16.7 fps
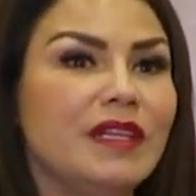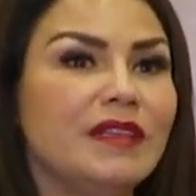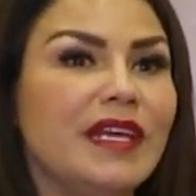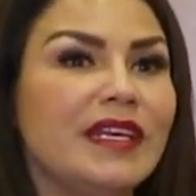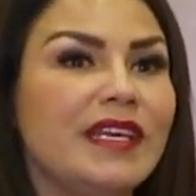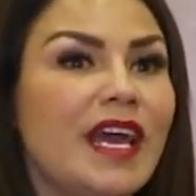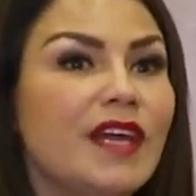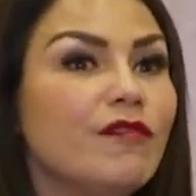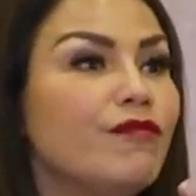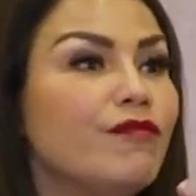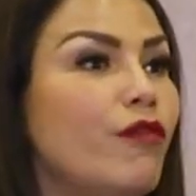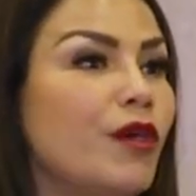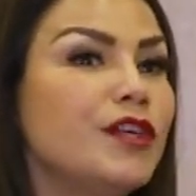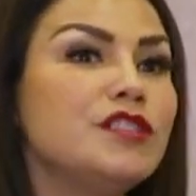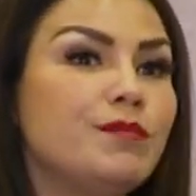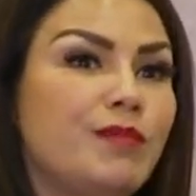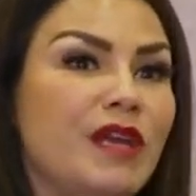They can't
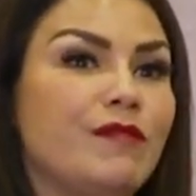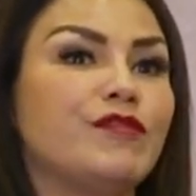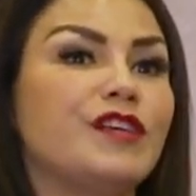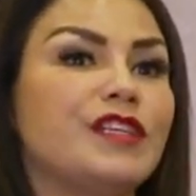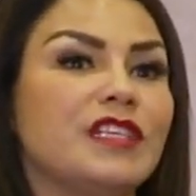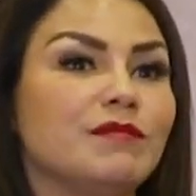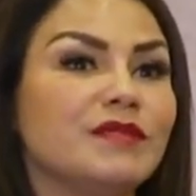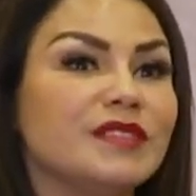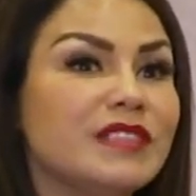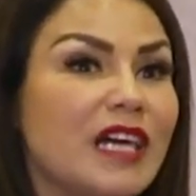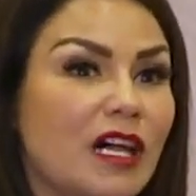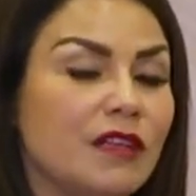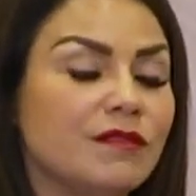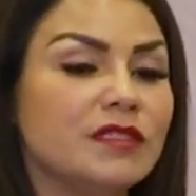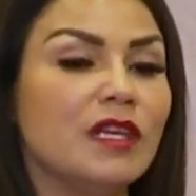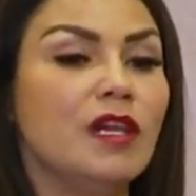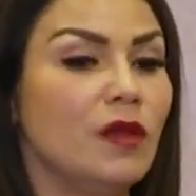afford to pay for it
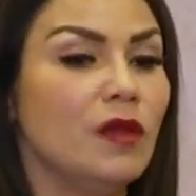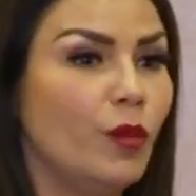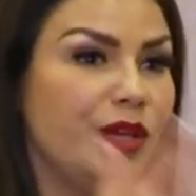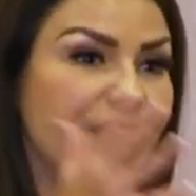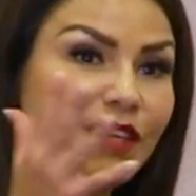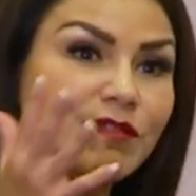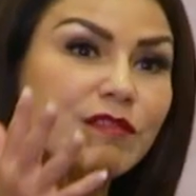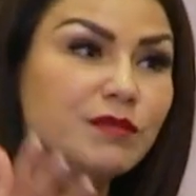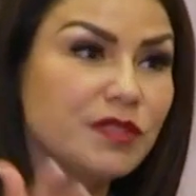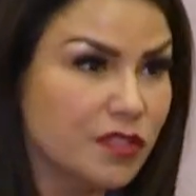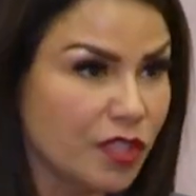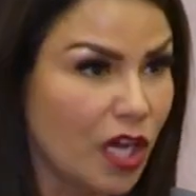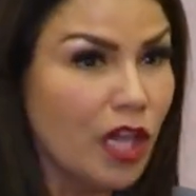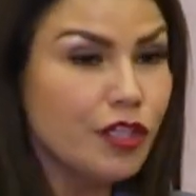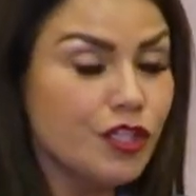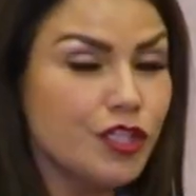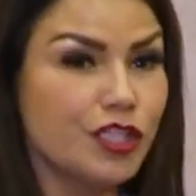themselves. We give them
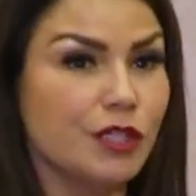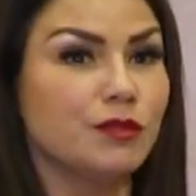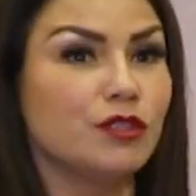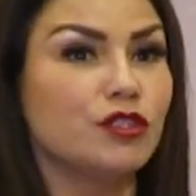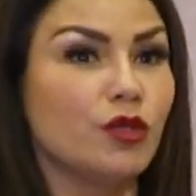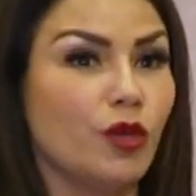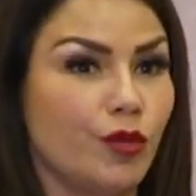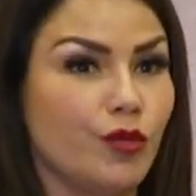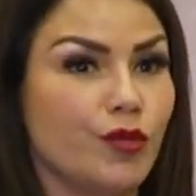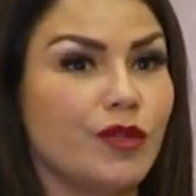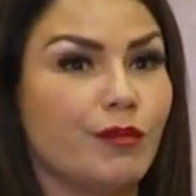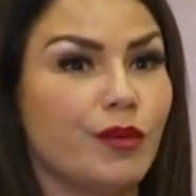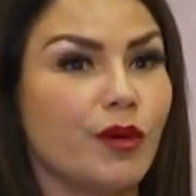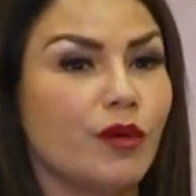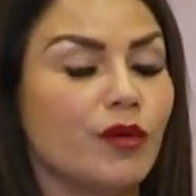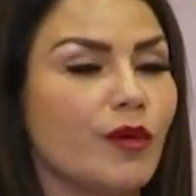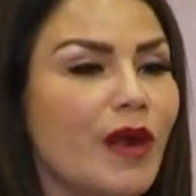scholarships to go through the
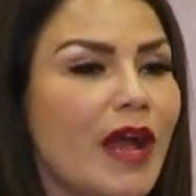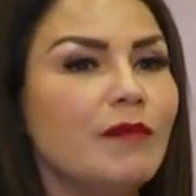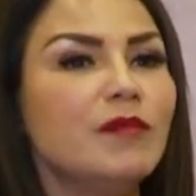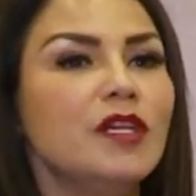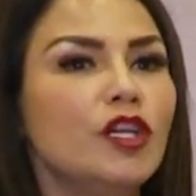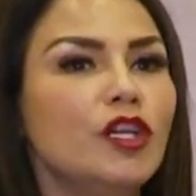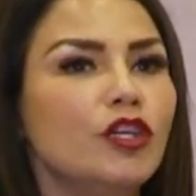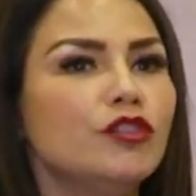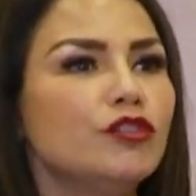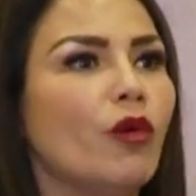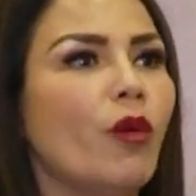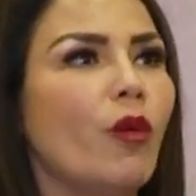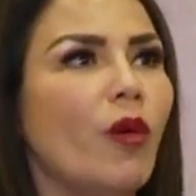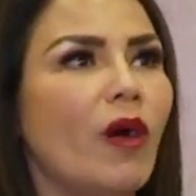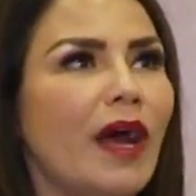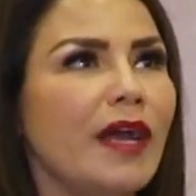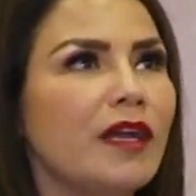program.
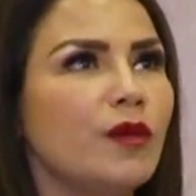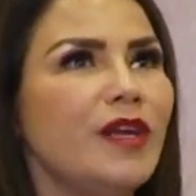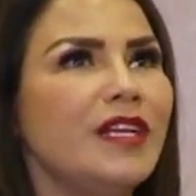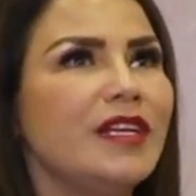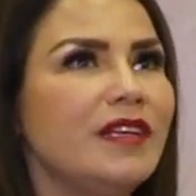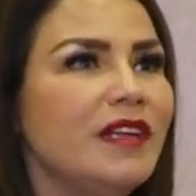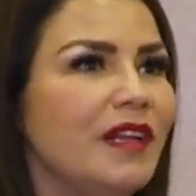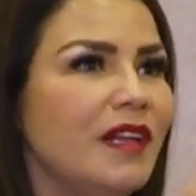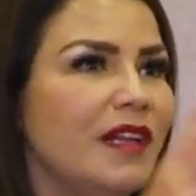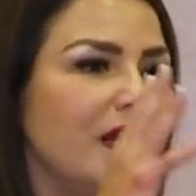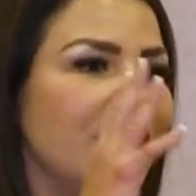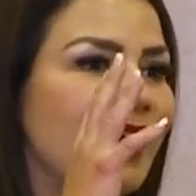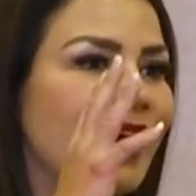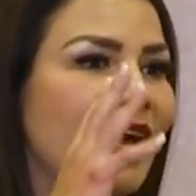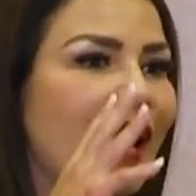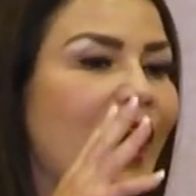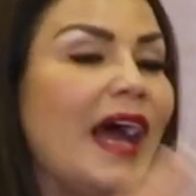So I created,
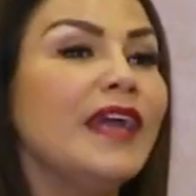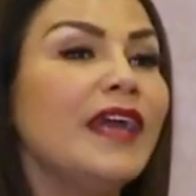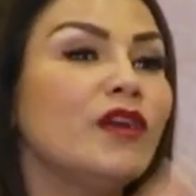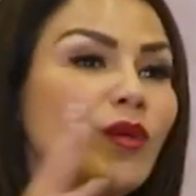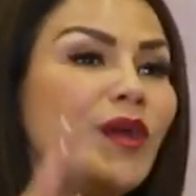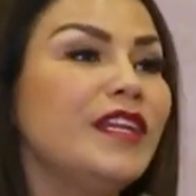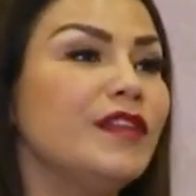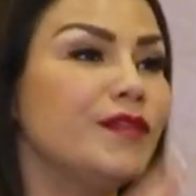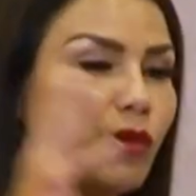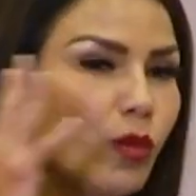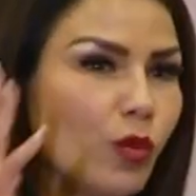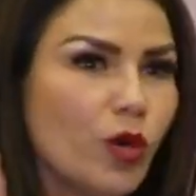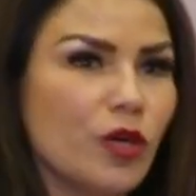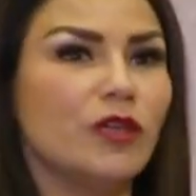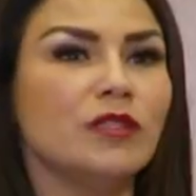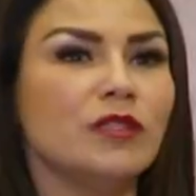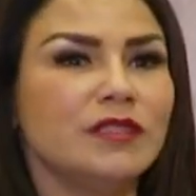I created the
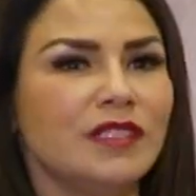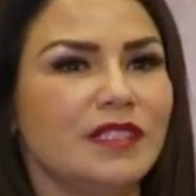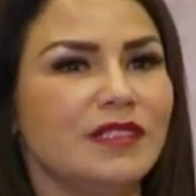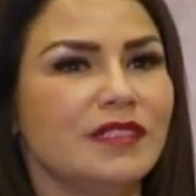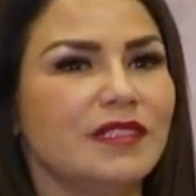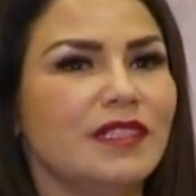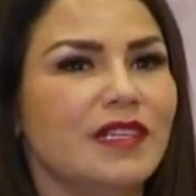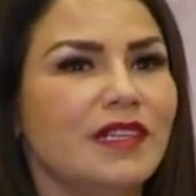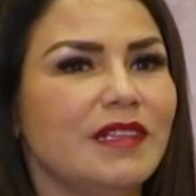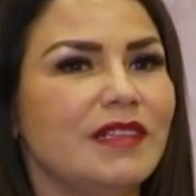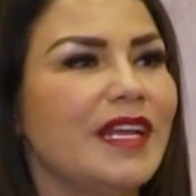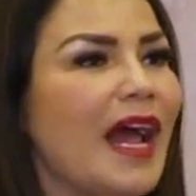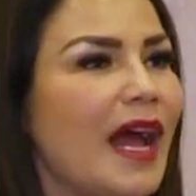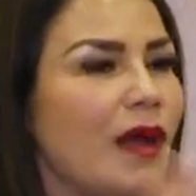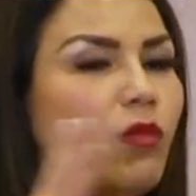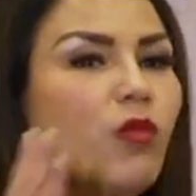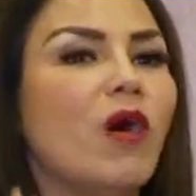world that
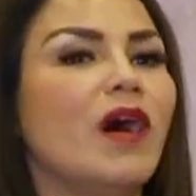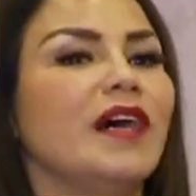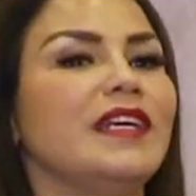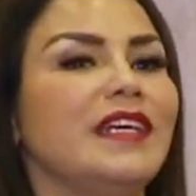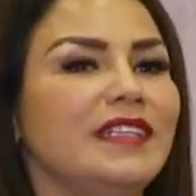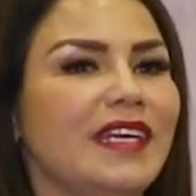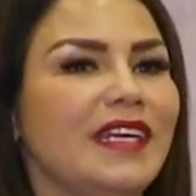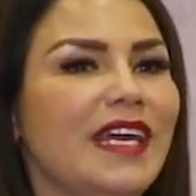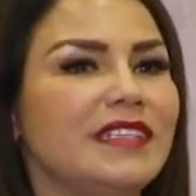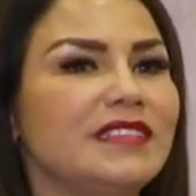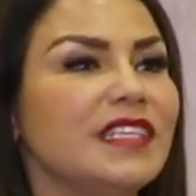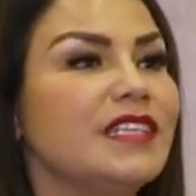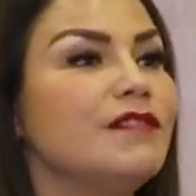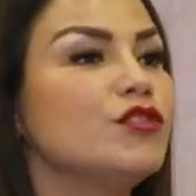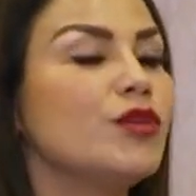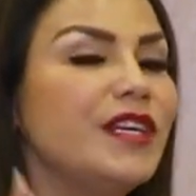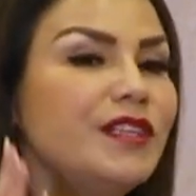I wanted
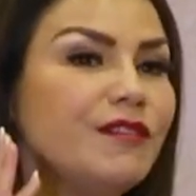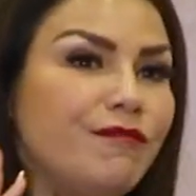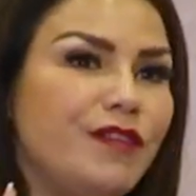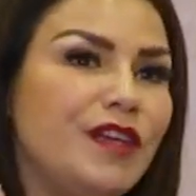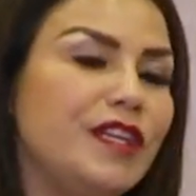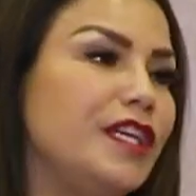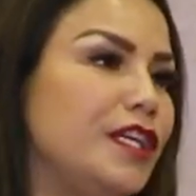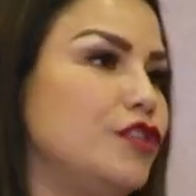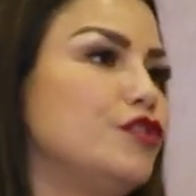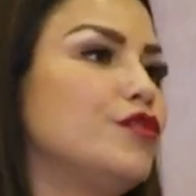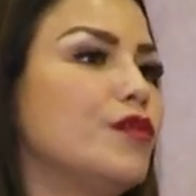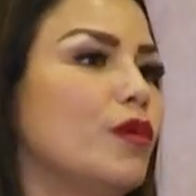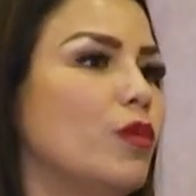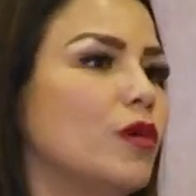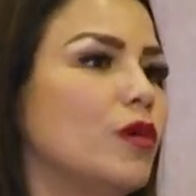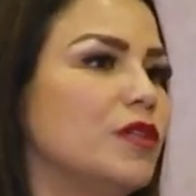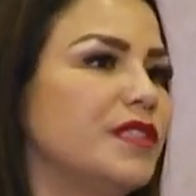instead of trying to fit into
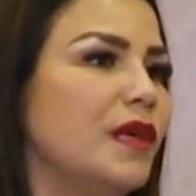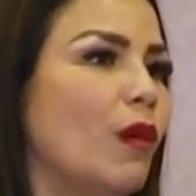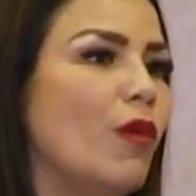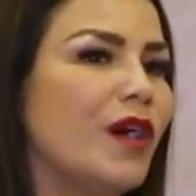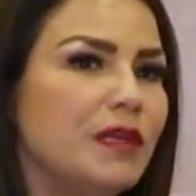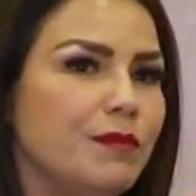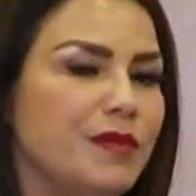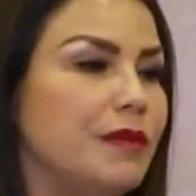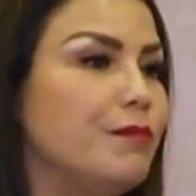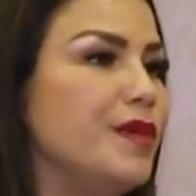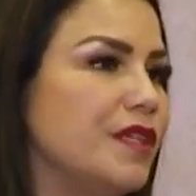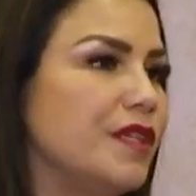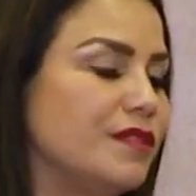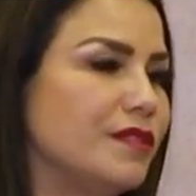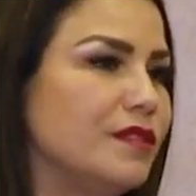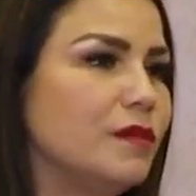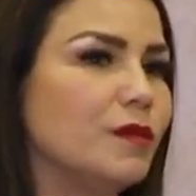the world that wanted to be a
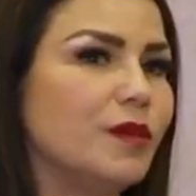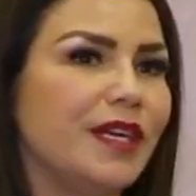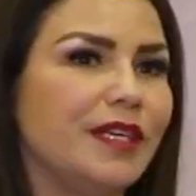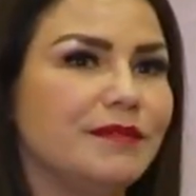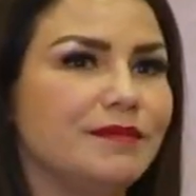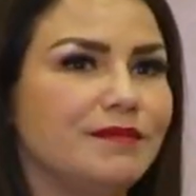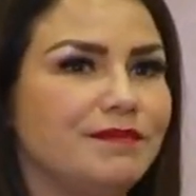Islamic.